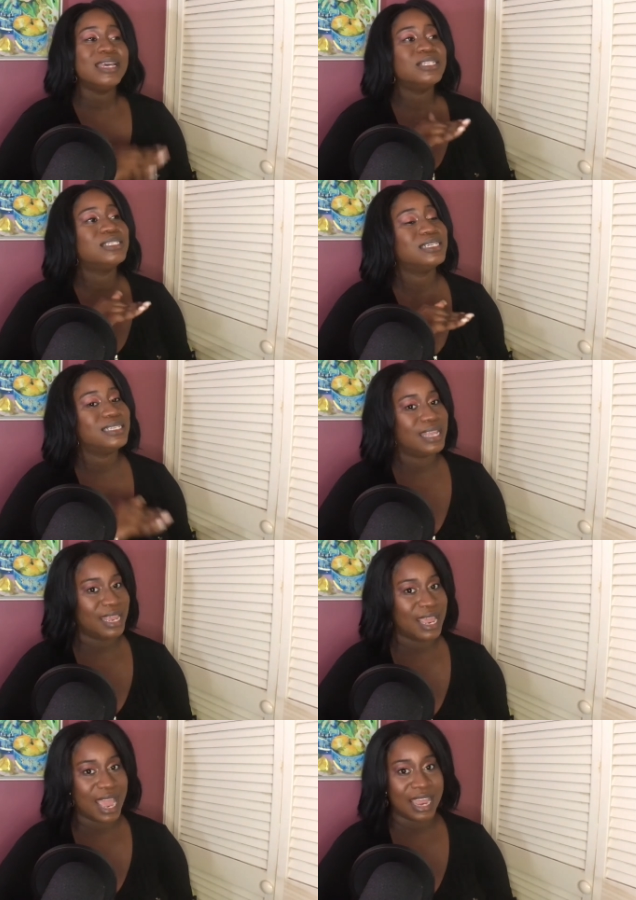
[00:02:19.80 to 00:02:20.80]

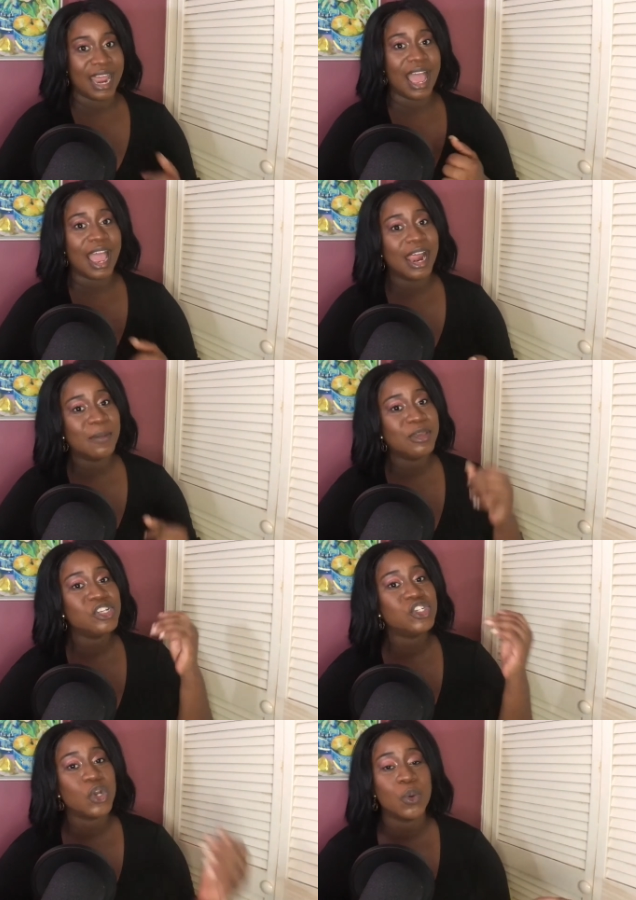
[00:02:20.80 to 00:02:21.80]
today, and I'll be
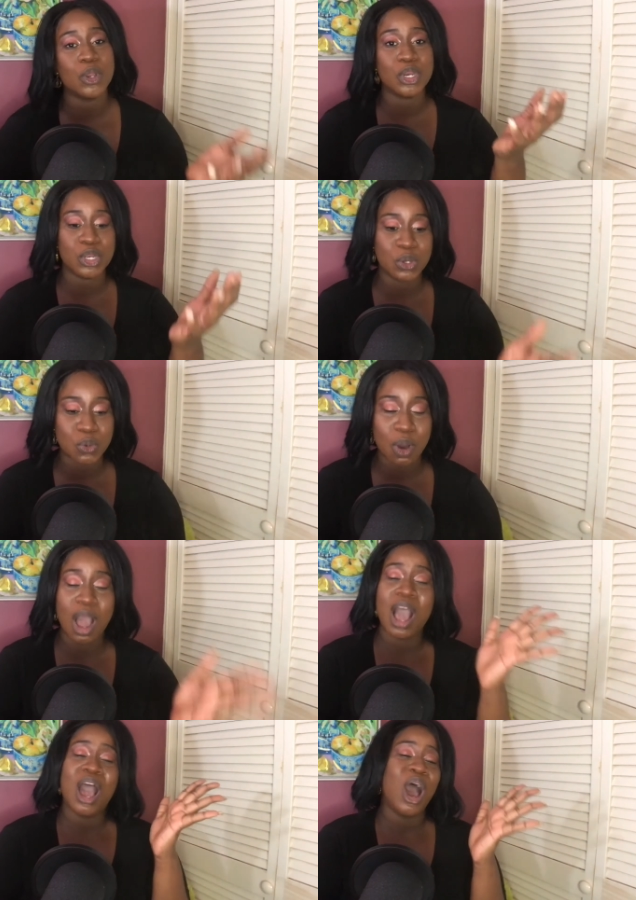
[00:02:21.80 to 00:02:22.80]
showing you
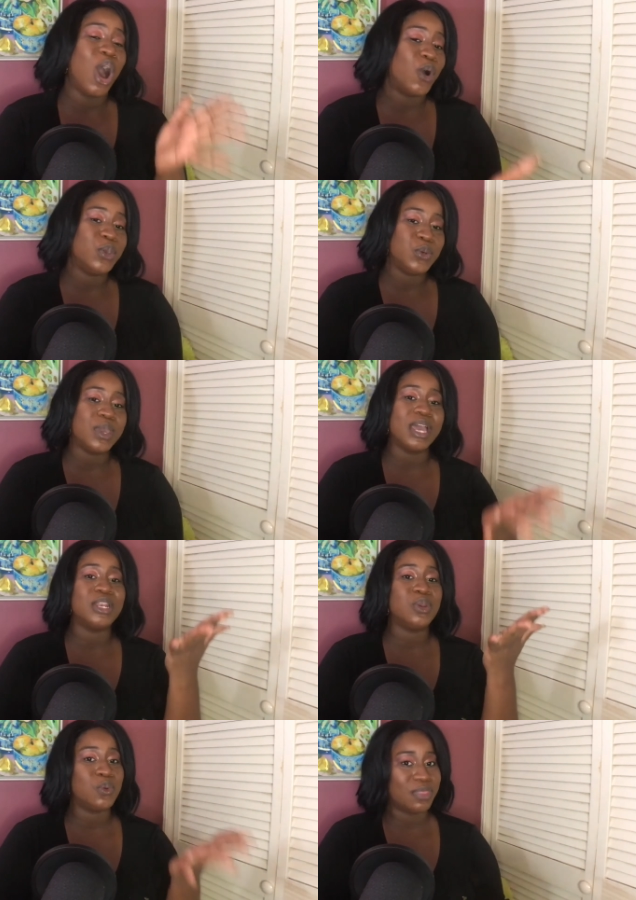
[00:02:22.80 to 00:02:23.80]
how you
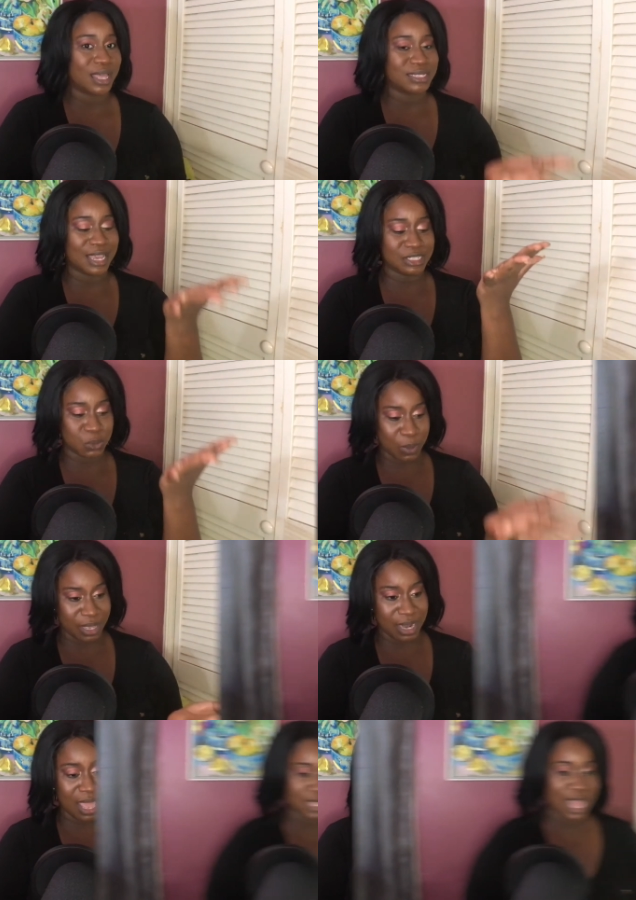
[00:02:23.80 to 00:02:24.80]
can do that as well.
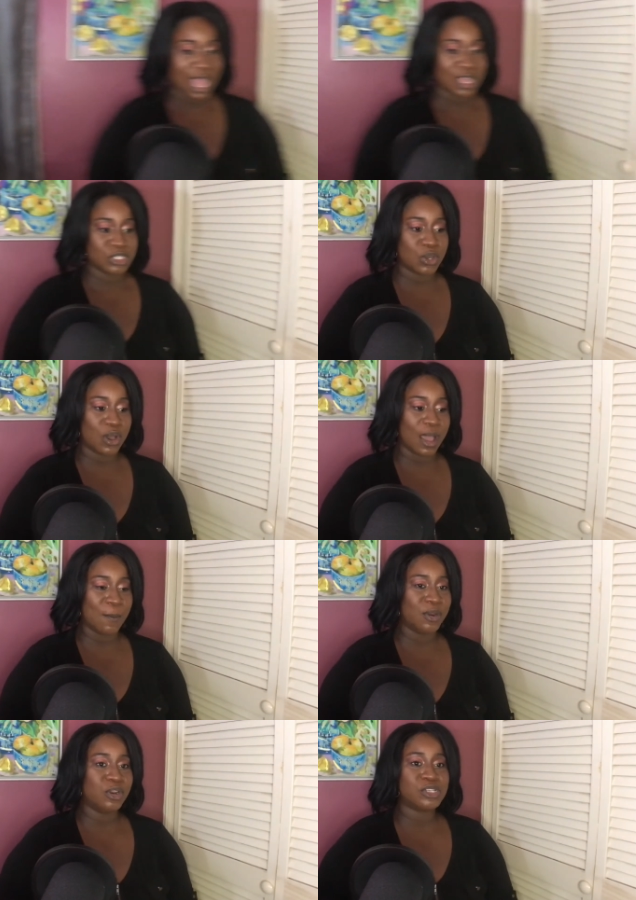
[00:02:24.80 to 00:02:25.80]
So I'm
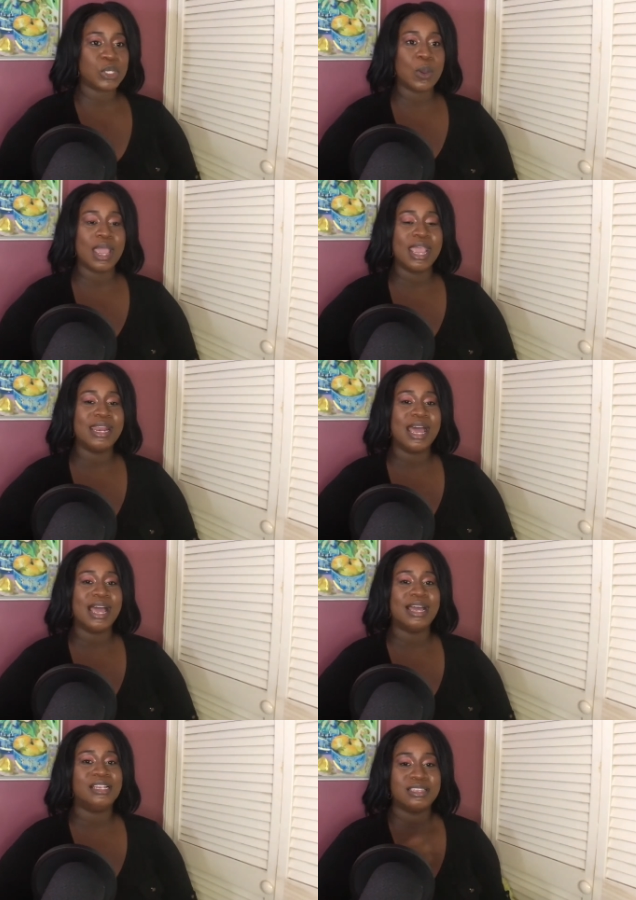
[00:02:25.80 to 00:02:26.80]
going to just go ahead
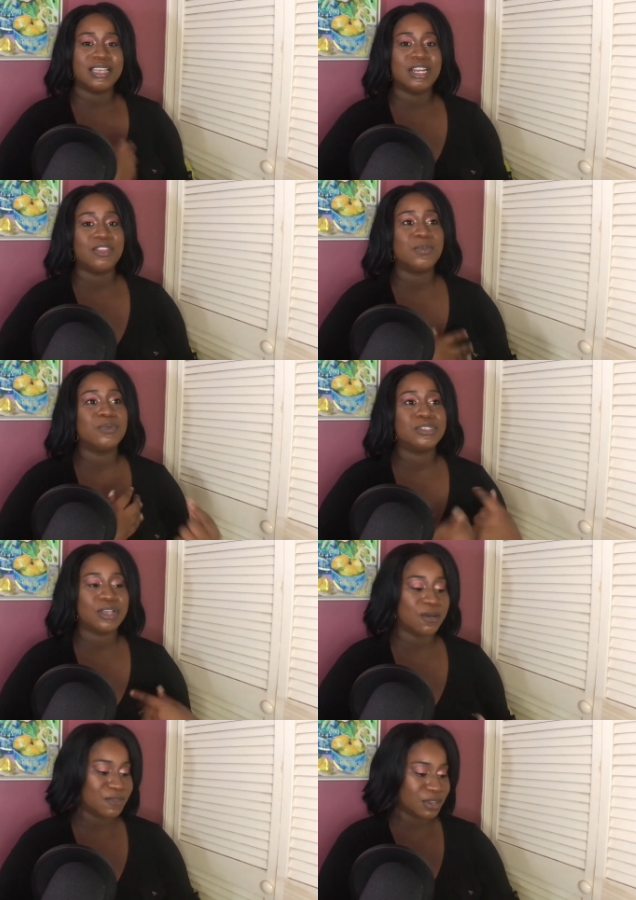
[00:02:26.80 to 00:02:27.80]
and tell you the most
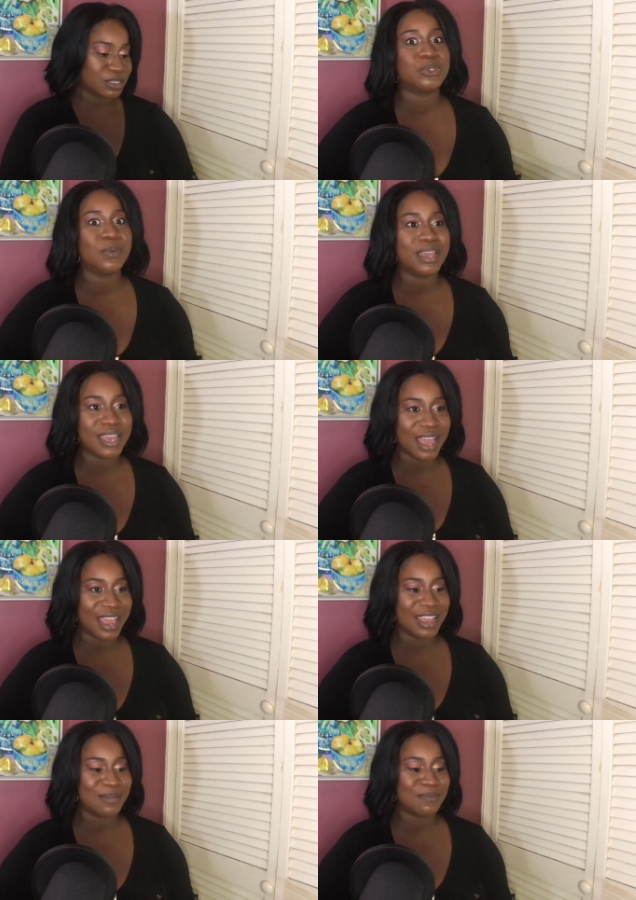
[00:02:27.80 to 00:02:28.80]
obvious way I